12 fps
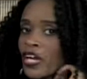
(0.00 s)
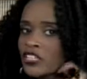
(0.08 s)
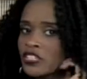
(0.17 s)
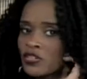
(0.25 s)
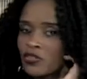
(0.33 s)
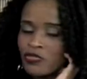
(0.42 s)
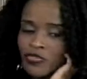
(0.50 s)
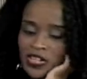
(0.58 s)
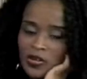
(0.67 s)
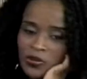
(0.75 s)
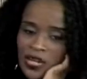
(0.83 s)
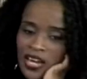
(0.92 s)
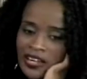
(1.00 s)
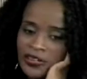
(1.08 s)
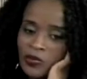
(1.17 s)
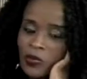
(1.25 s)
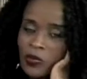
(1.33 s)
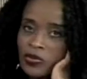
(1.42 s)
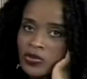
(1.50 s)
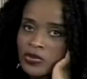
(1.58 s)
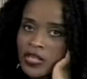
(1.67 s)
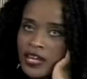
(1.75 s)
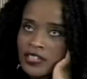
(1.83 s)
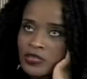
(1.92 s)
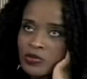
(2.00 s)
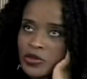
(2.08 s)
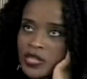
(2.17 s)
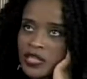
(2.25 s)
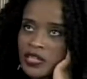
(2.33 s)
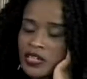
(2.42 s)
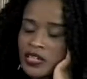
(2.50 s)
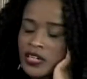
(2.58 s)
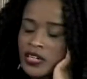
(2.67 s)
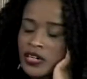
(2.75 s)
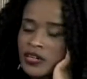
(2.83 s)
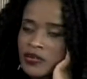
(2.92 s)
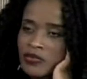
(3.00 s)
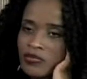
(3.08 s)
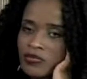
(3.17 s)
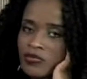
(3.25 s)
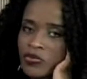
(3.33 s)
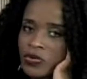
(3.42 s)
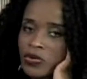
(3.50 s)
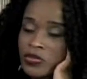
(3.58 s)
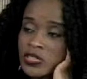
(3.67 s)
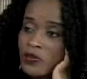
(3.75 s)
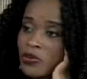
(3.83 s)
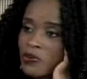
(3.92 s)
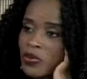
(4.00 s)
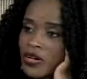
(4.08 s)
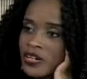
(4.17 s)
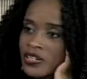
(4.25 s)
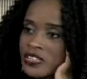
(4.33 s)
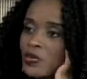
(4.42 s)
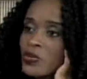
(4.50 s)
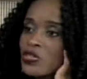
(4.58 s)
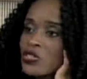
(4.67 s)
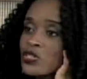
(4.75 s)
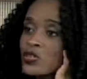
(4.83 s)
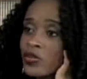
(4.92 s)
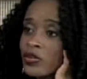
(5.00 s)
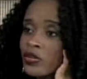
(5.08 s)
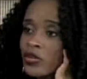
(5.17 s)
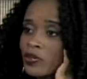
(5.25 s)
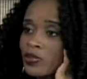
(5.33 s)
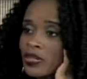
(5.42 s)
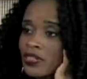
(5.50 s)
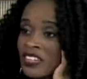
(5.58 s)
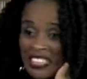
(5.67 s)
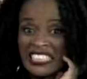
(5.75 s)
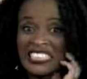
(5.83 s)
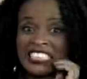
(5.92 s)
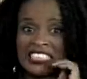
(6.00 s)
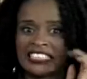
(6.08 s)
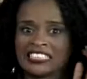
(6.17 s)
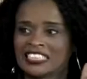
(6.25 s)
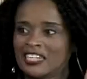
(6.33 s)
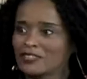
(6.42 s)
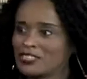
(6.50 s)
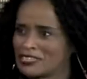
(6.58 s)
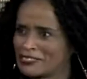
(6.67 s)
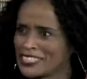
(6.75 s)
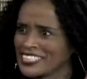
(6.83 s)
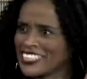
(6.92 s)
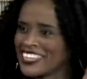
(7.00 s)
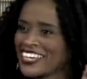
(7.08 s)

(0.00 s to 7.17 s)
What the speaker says: It's so funny. We had an order last week for some of the products that went to Saudi Arabia. I was like, really?